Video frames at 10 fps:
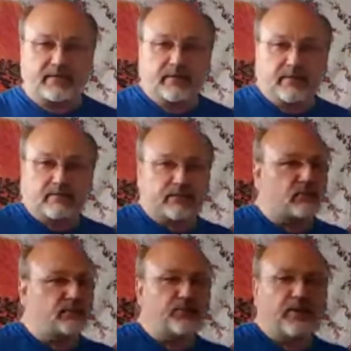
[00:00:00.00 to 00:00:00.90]
but don't
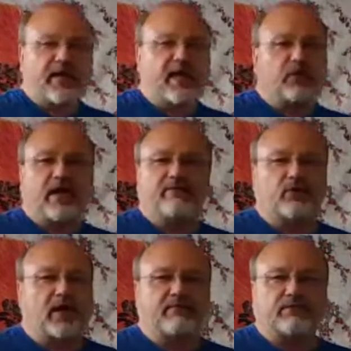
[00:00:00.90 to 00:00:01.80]
you ever,
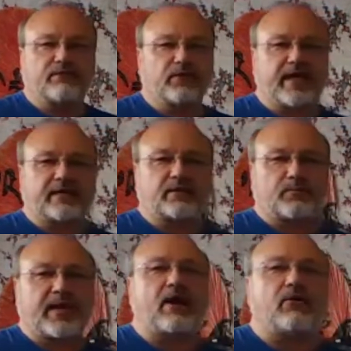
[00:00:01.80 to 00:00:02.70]
ever, ever
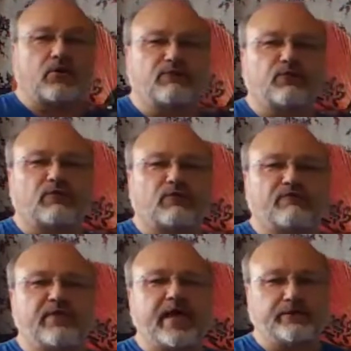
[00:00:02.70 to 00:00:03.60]
forget the power of
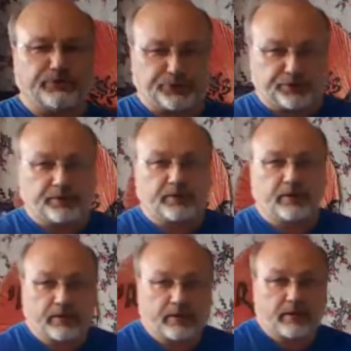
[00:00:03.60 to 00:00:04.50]
revenge.
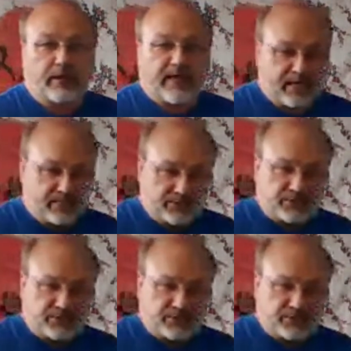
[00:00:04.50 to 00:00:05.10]
His